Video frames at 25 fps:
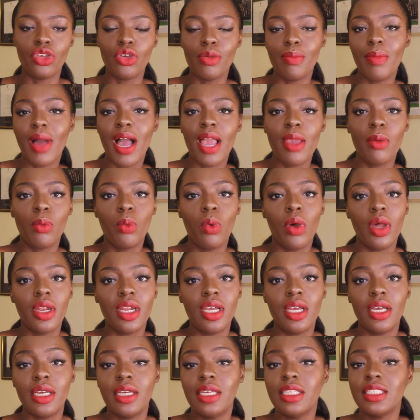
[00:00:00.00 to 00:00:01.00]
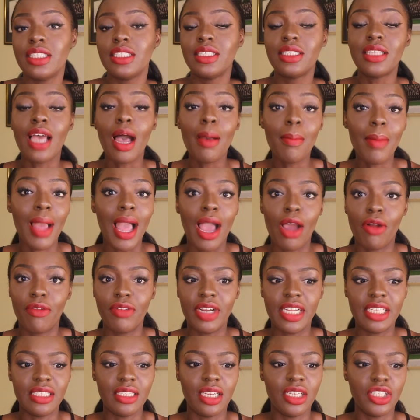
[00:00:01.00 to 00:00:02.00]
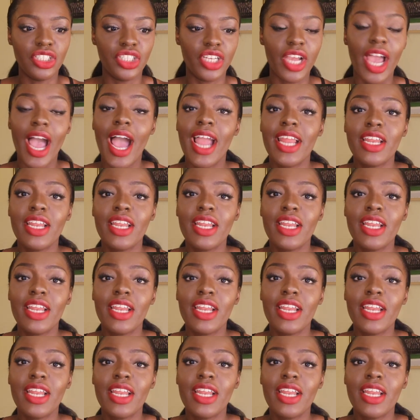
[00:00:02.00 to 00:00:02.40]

You might want to somehow research it.